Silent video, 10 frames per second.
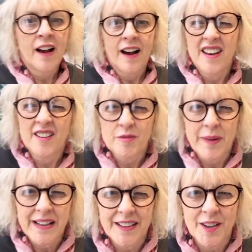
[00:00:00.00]
I love a
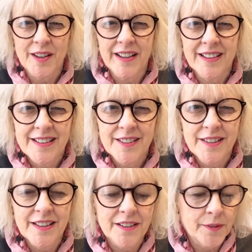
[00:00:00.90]
magnolia, don't
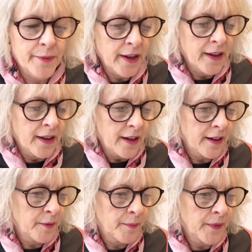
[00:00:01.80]
you?
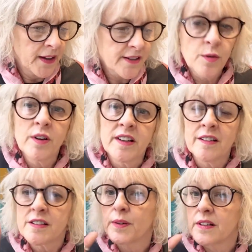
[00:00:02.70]
It's quite
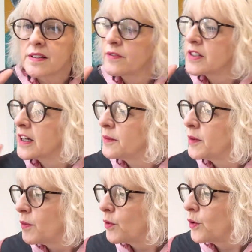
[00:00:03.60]
nice because every time
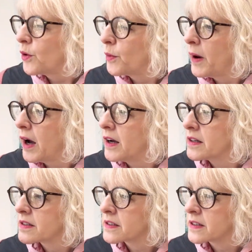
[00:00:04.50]
I walk
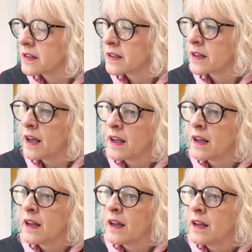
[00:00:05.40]
past,
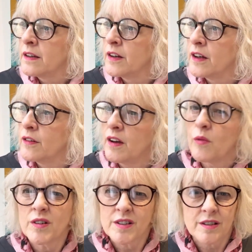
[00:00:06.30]
you know, like
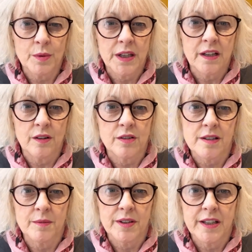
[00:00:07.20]
once a week or
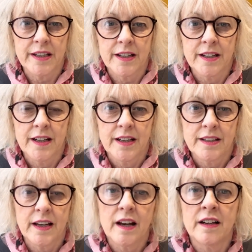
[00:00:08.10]
something,
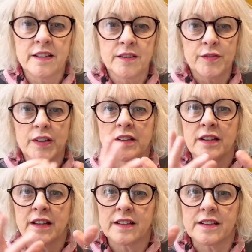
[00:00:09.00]
they're kind of
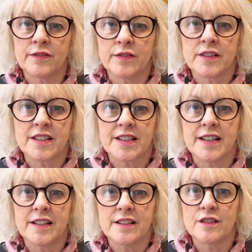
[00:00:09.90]
in different
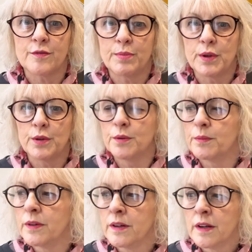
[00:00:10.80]
stages of
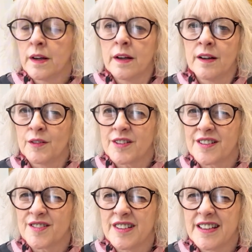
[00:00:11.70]
bloom, which
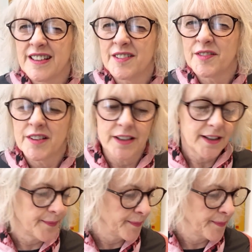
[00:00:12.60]
is really lovely.